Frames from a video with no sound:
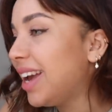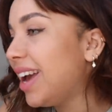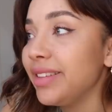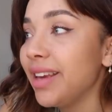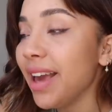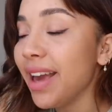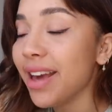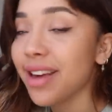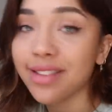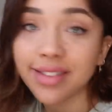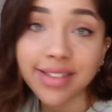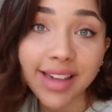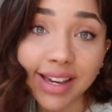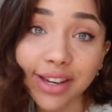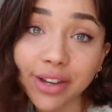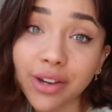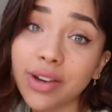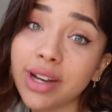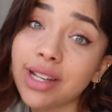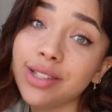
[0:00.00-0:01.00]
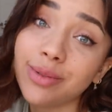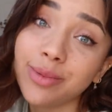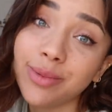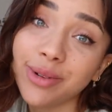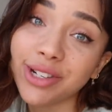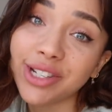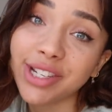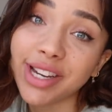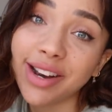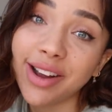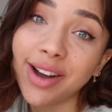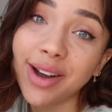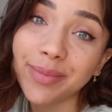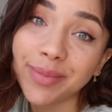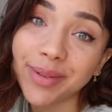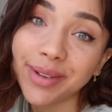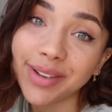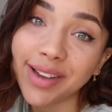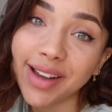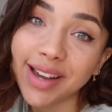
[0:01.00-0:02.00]
Yeah, thank you guys for watching. I
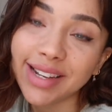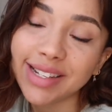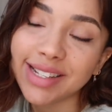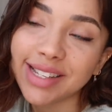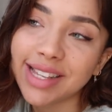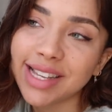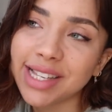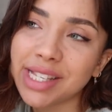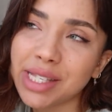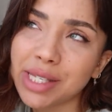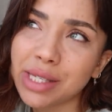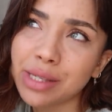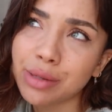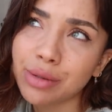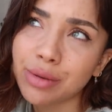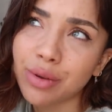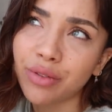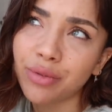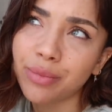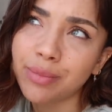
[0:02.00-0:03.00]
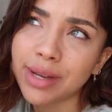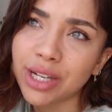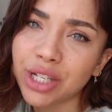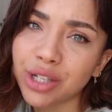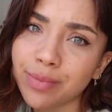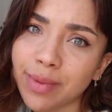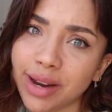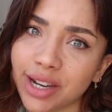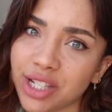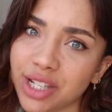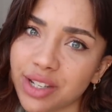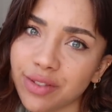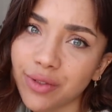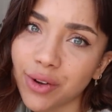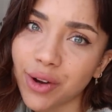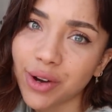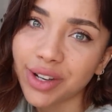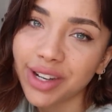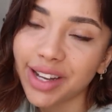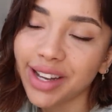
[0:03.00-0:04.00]
hope you liked this sort of mishmashy
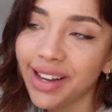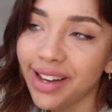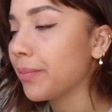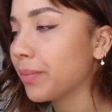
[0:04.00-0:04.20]
vlog.